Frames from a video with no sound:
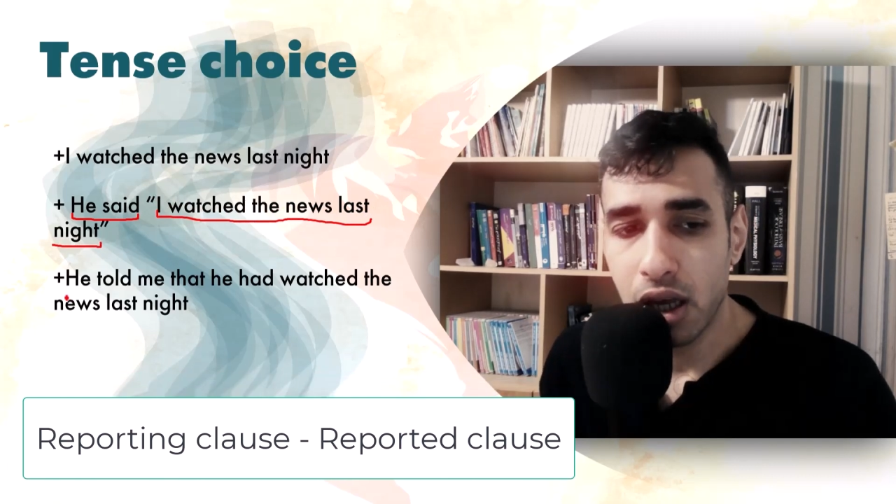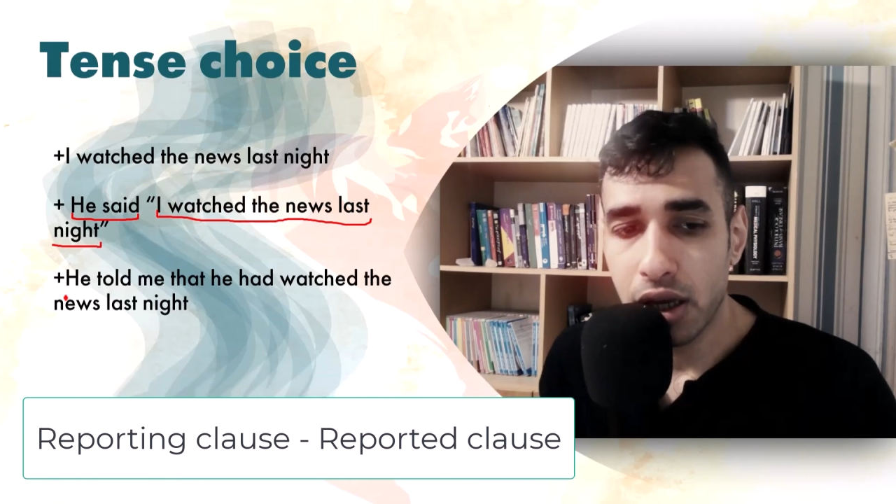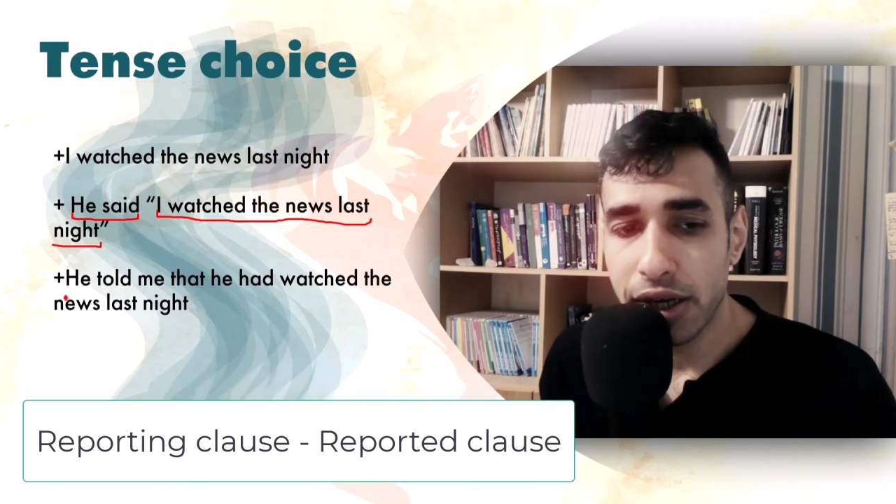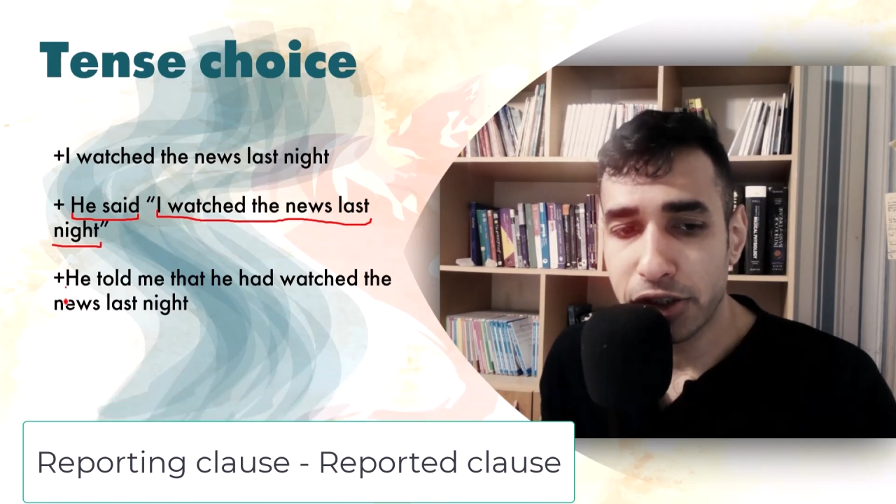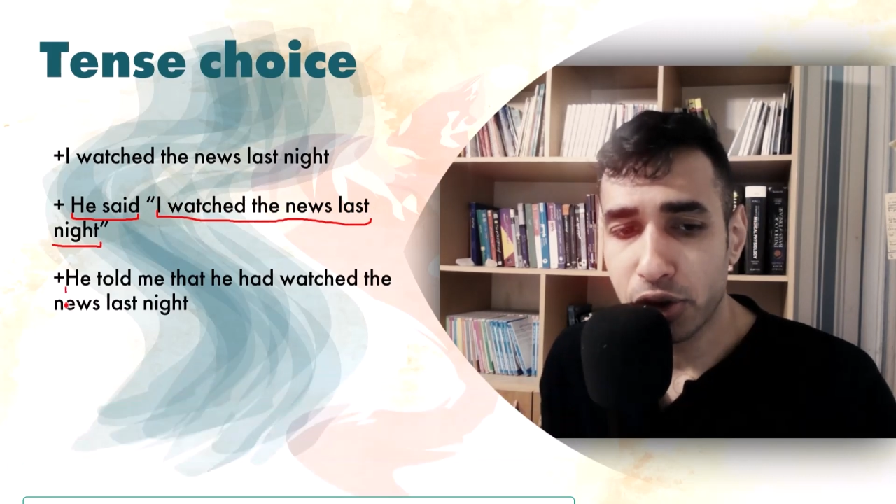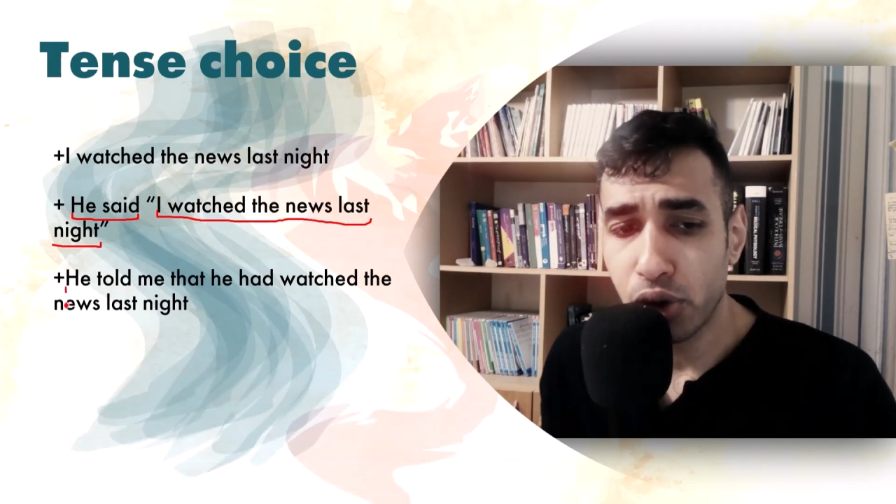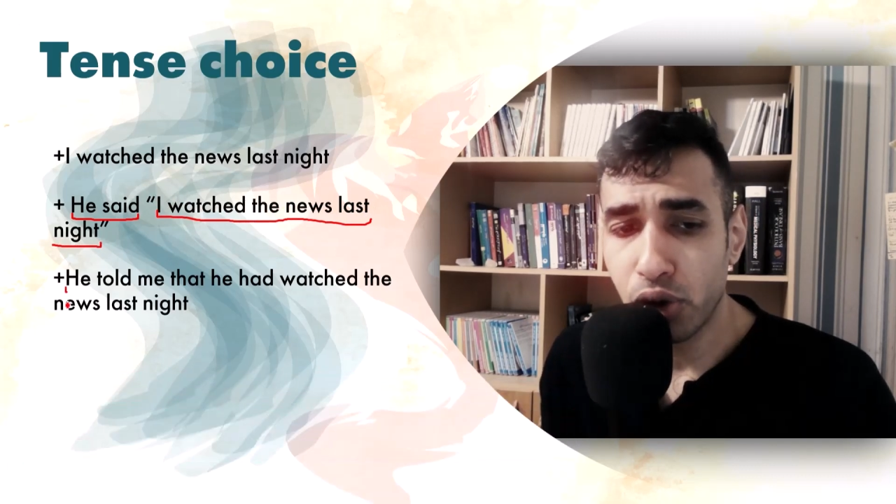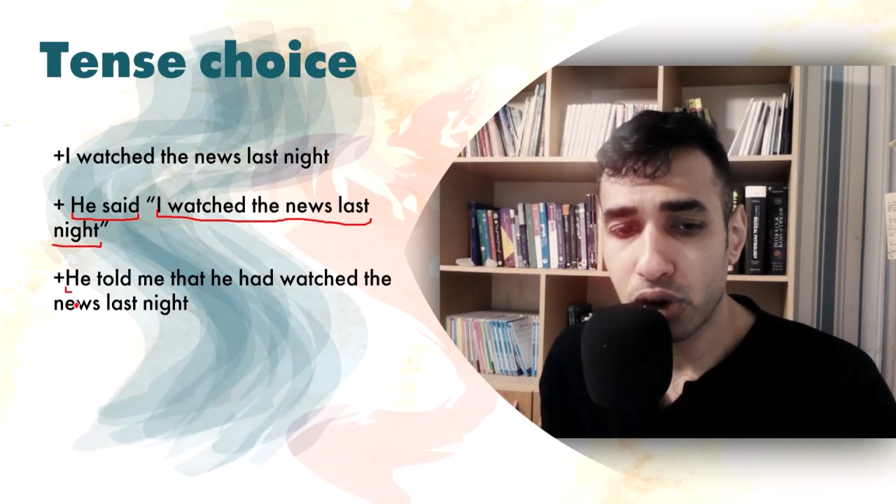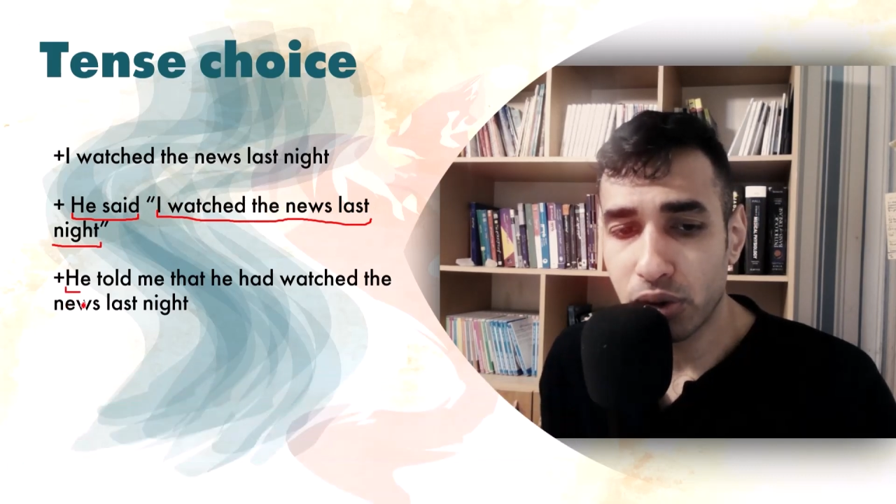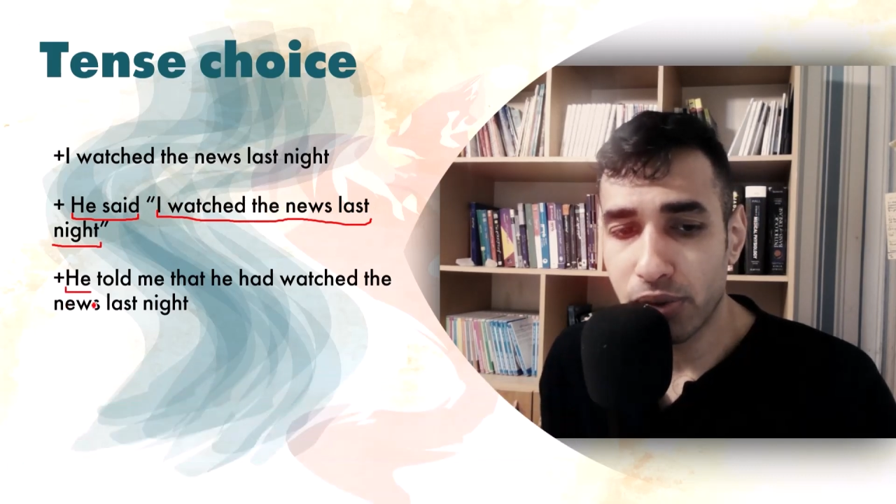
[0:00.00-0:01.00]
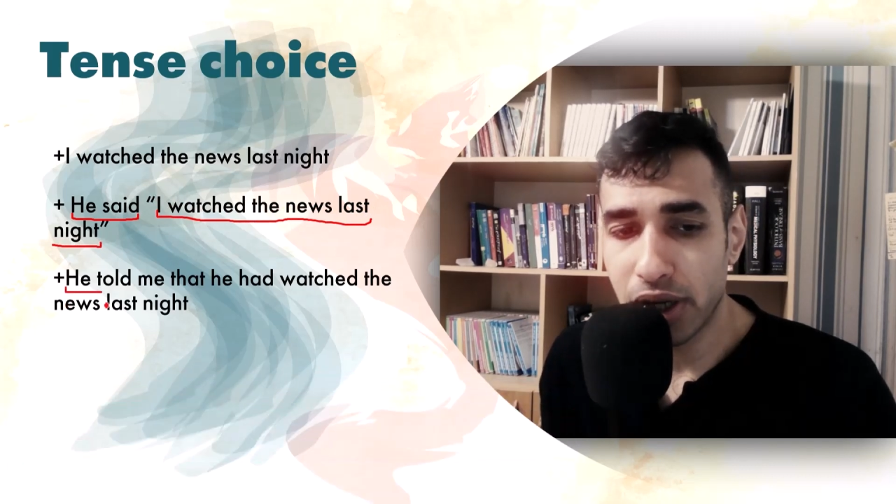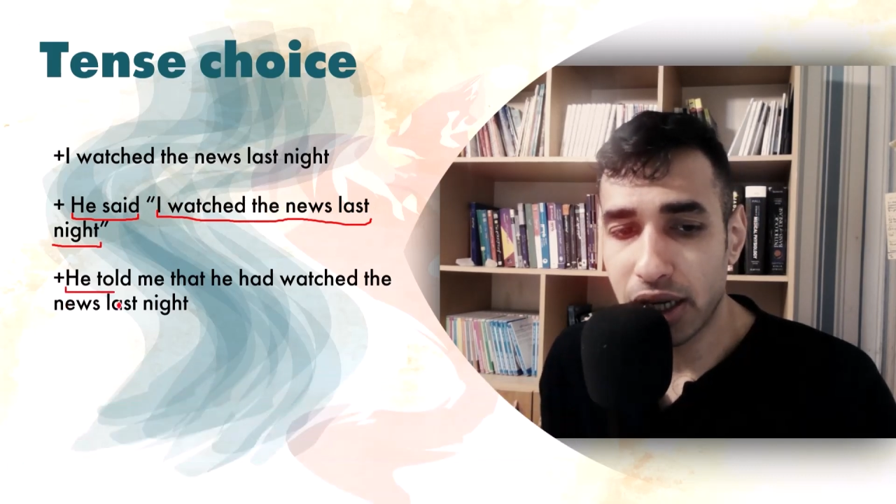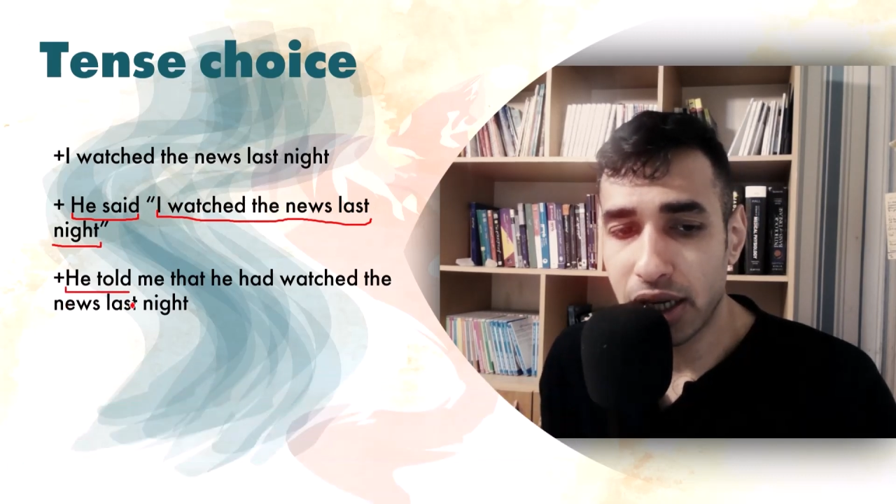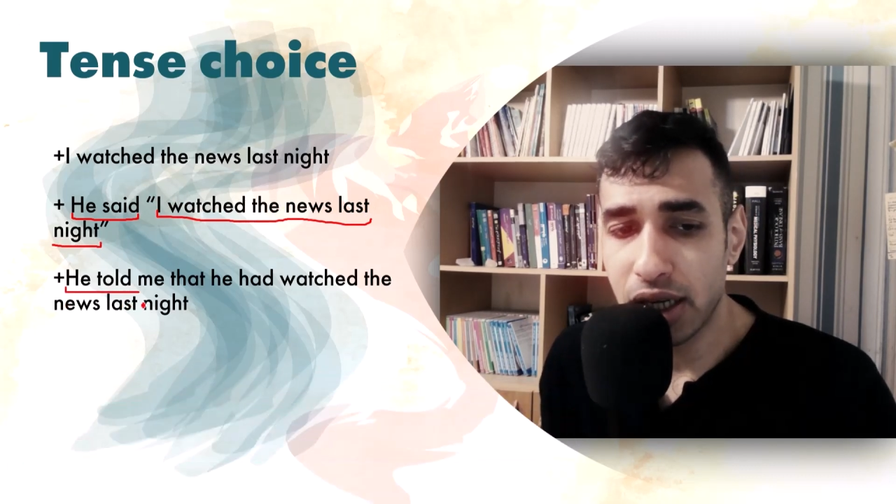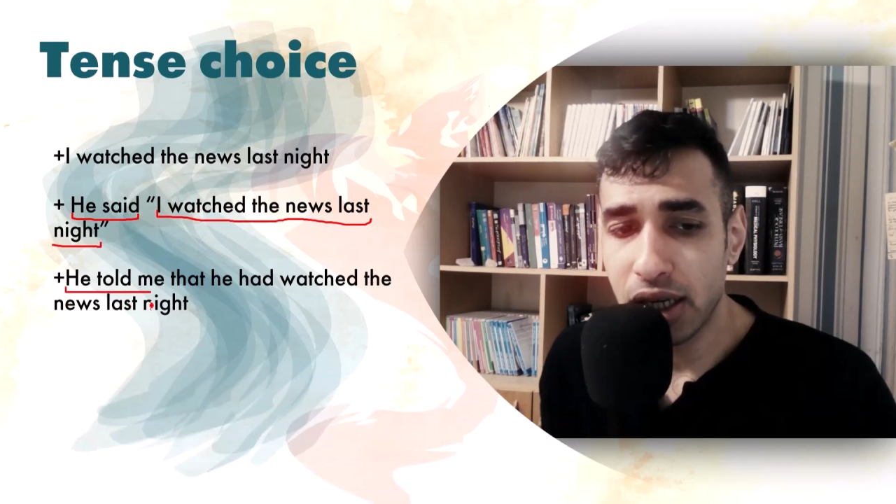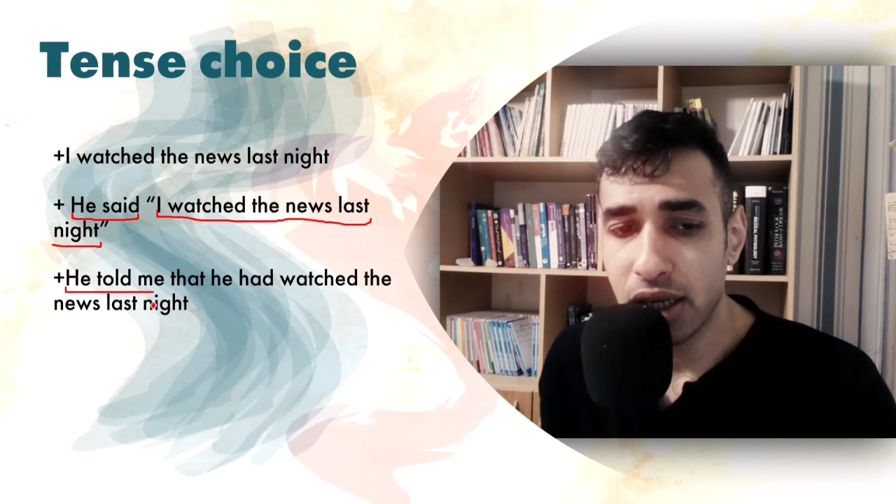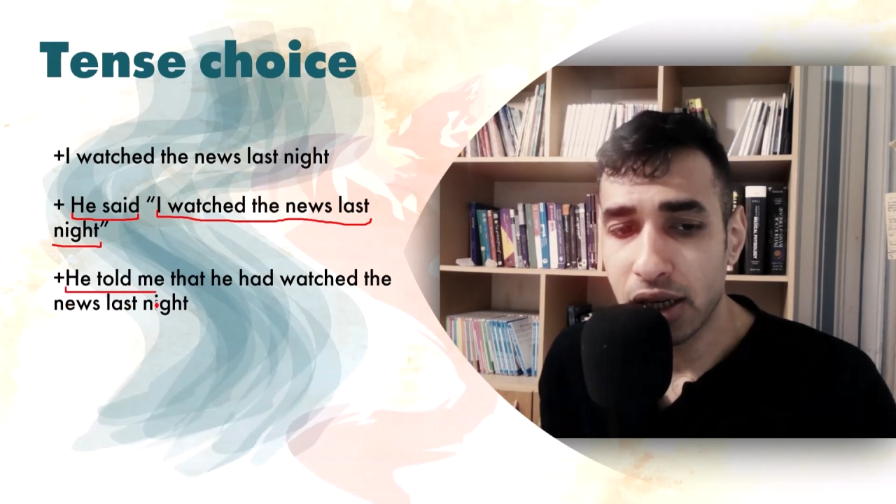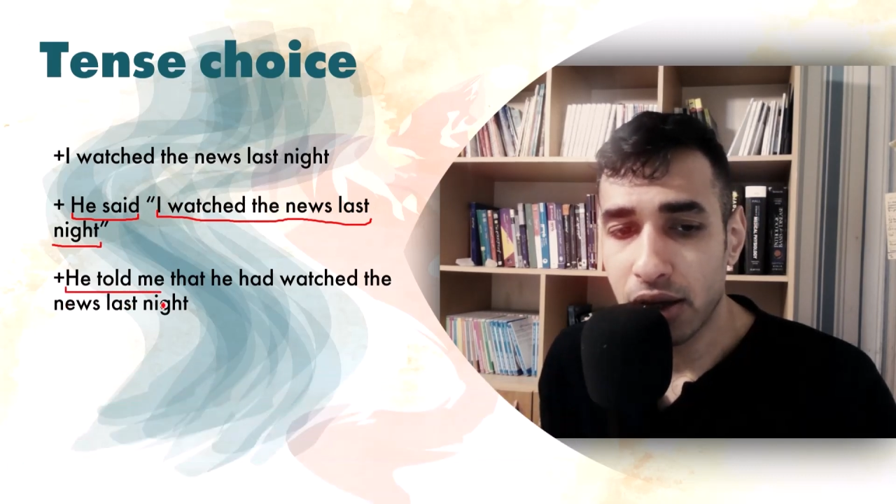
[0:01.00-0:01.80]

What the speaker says: He told me